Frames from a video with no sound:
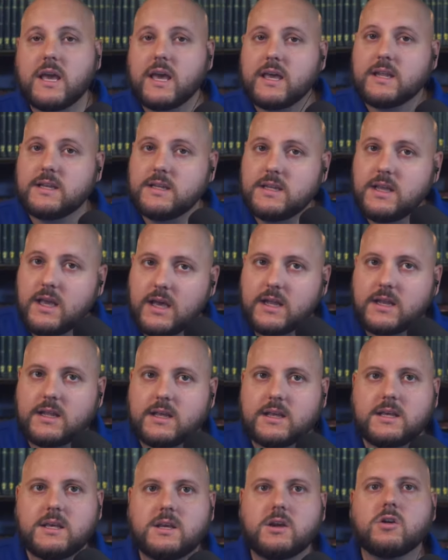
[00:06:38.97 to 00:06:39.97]
And yet,
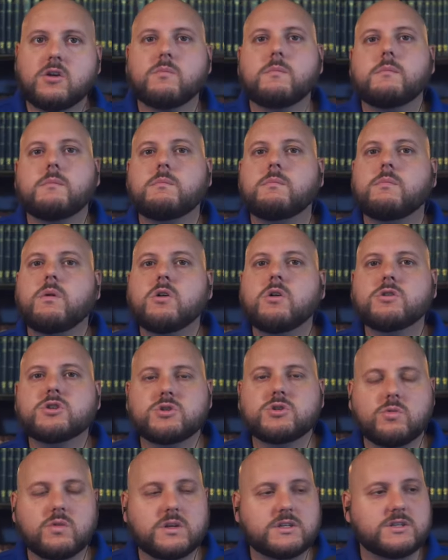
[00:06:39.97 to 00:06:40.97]
here
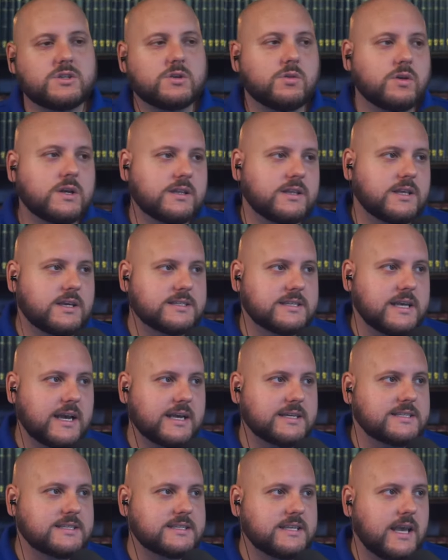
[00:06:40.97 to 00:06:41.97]
Marshall is doing the
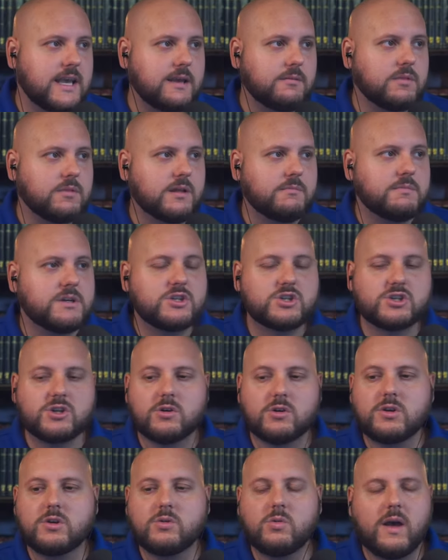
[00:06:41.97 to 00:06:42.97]
exact same. Let me show
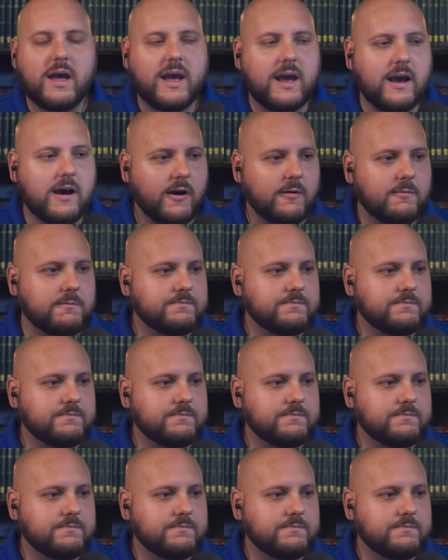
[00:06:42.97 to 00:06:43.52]
you how.